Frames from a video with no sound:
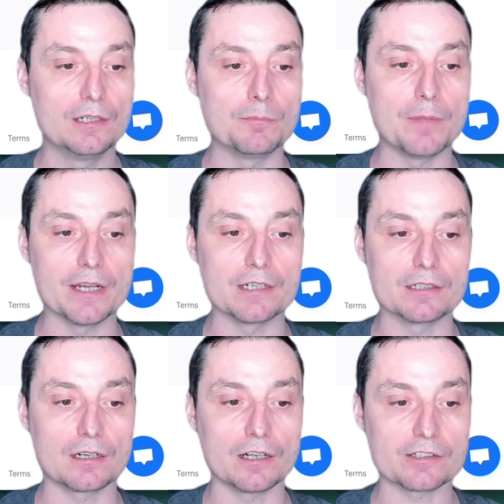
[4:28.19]
make a
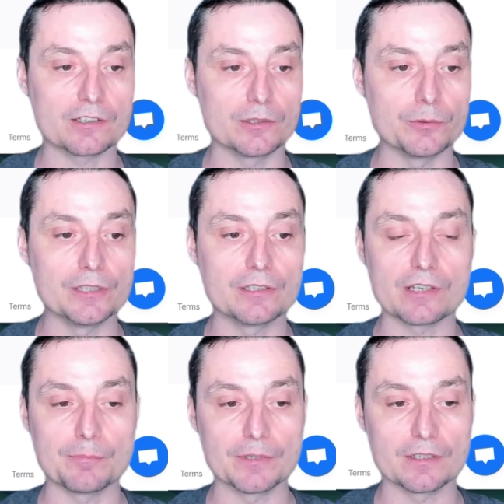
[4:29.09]
cluster with
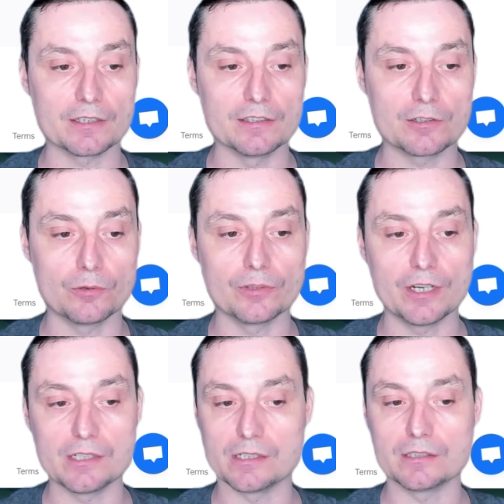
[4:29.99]
something that is
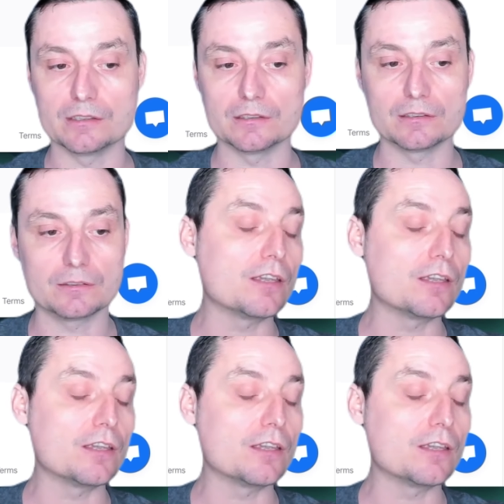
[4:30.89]
containing a